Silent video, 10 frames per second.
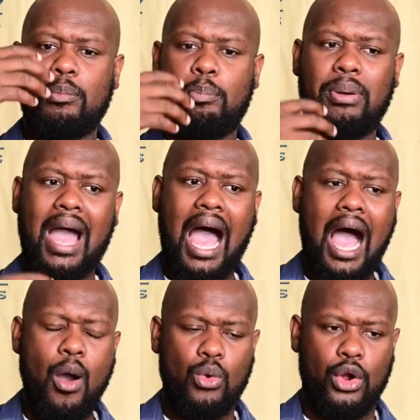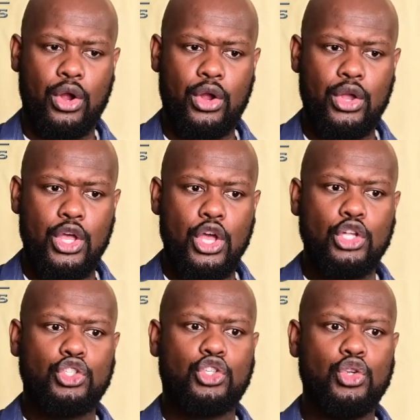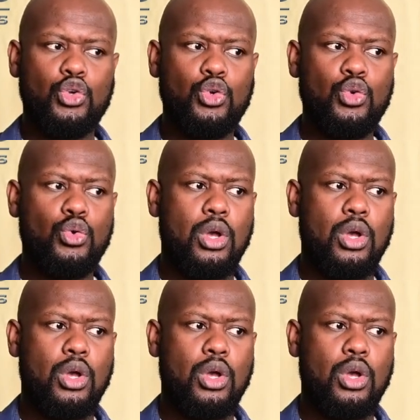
power to